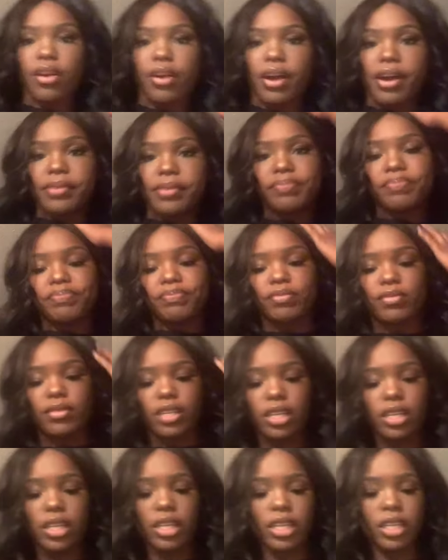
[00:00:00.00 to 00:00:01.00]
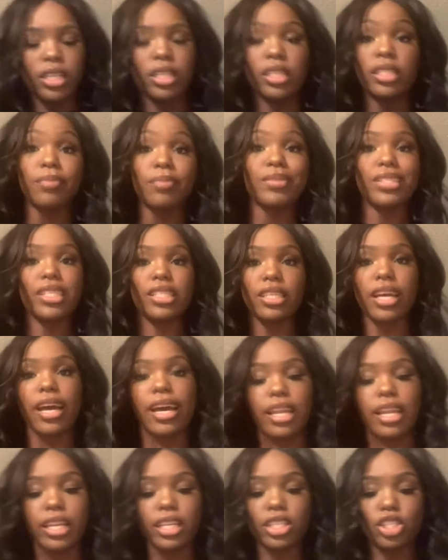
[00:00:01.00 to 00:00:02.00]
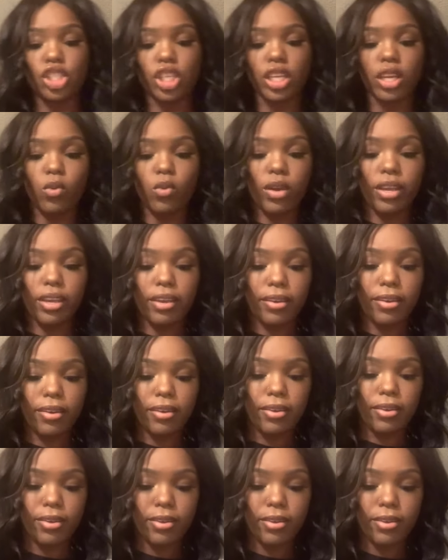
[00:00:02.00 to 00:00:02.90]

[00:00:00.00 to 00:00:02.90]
Okay. So I'm gonna teach y'all how to eat a chicken wing.